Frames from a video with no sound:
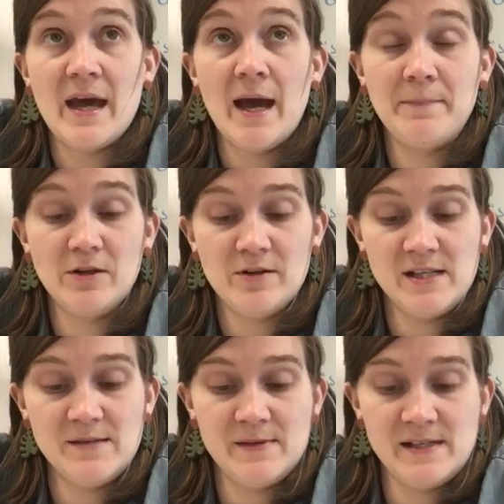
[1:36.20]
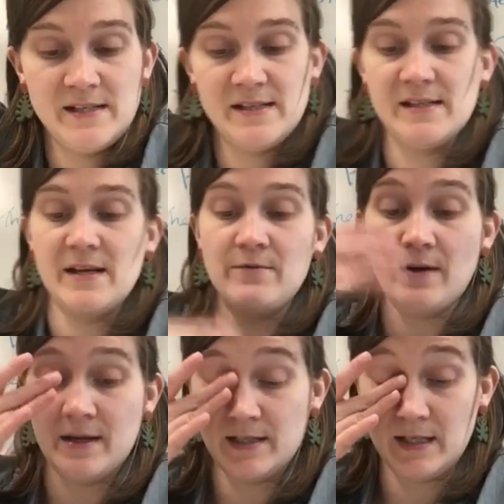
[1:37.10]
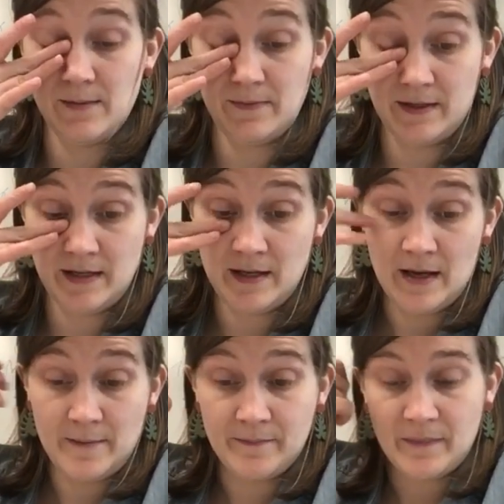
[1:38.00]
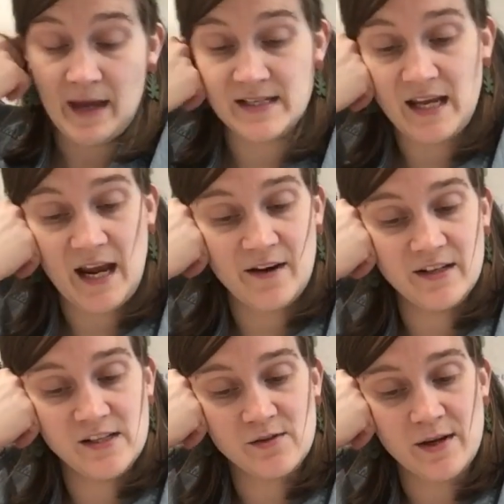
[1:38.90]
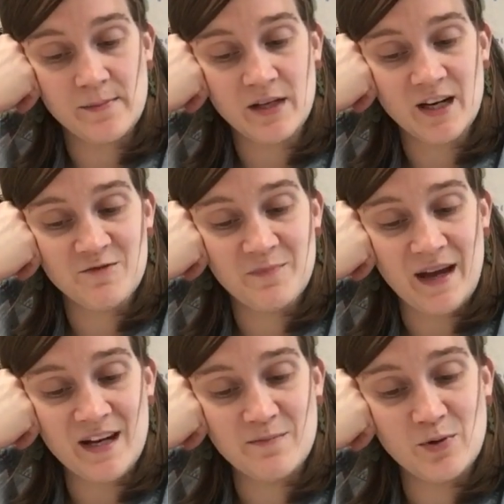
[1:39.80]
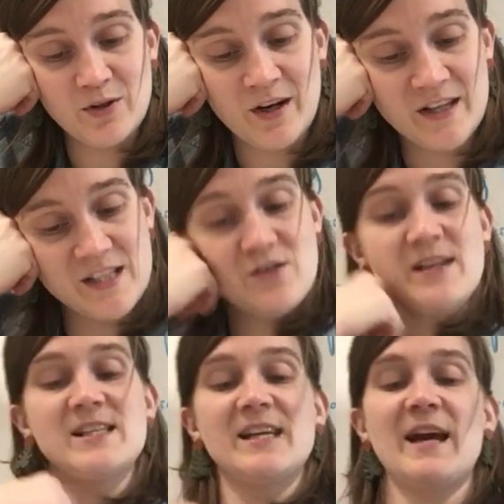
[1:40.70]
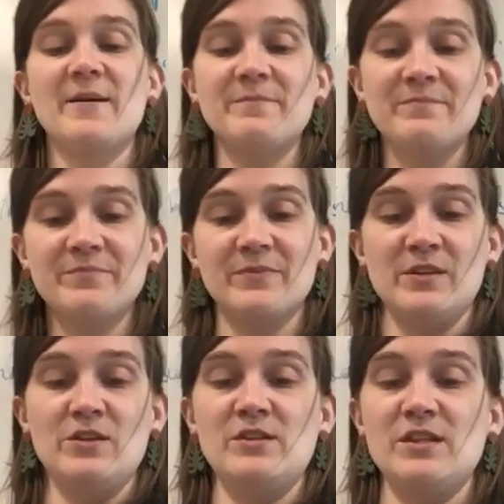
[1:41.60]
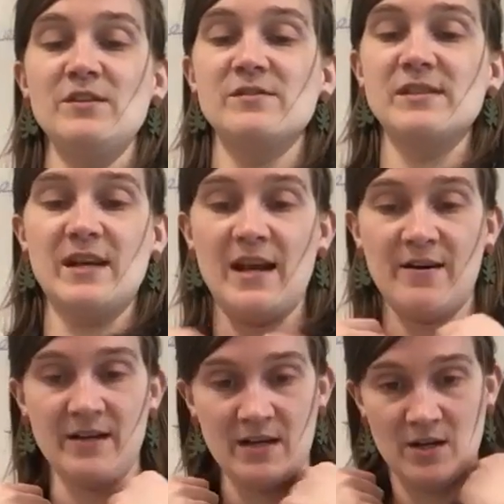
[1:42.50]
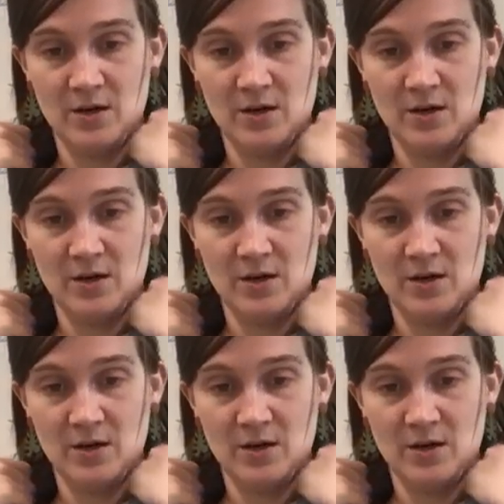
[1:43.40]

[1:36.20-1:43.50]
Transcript: Happy Christmas, said Ron sleepily as Harry scrambled out of bed and pulled on his dressing gown. You too, said Harry.